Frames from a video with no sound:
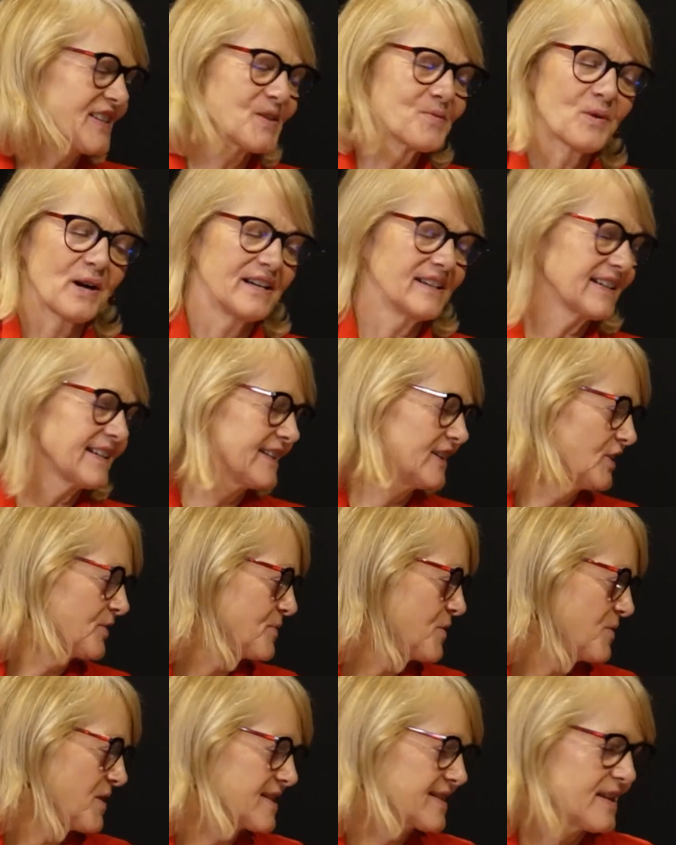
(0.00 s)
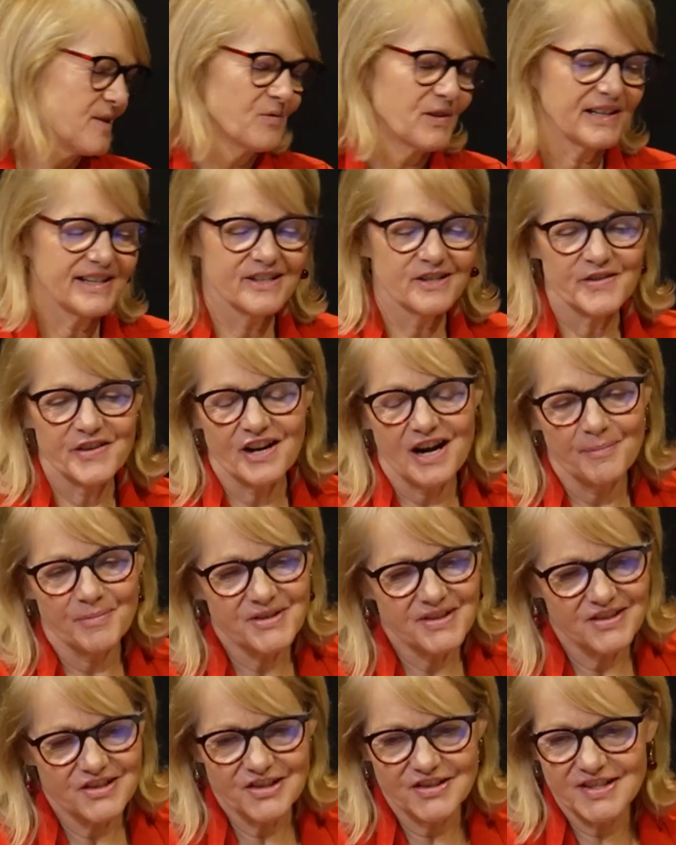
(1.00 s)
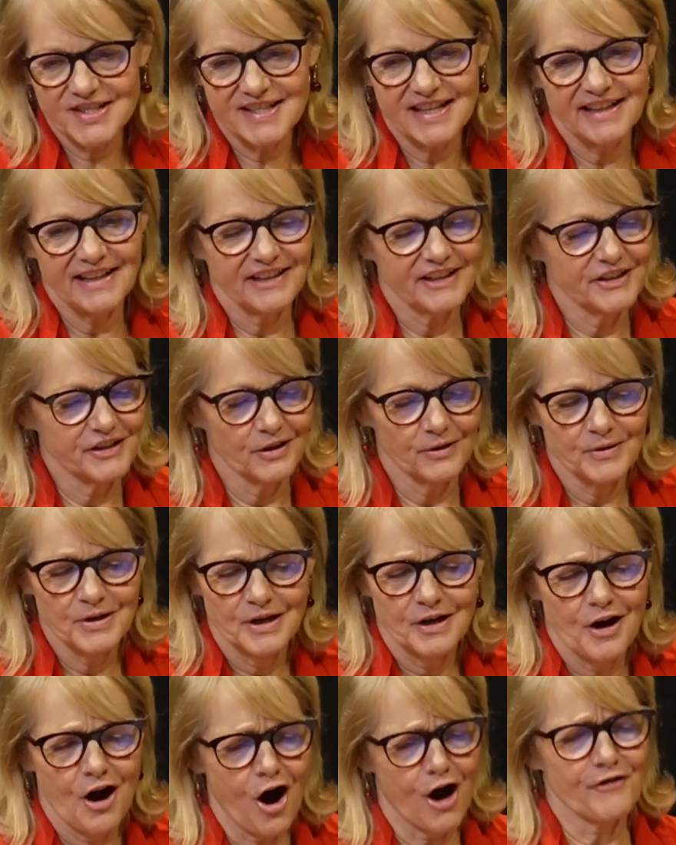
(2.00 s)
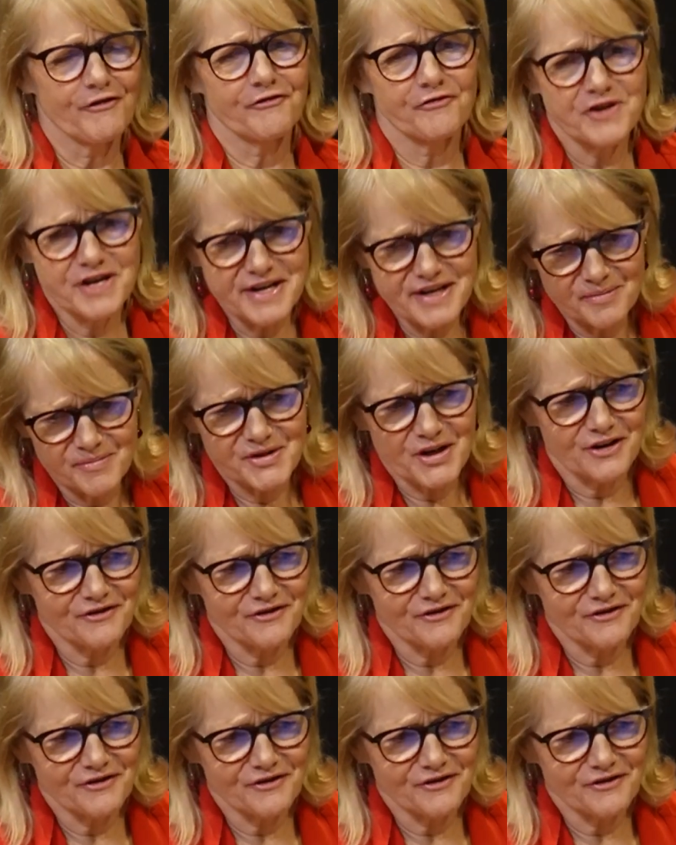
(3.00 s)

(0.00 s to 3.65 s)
this is why it kills me, Wasim, when I hear the opposition saying, our freedoms.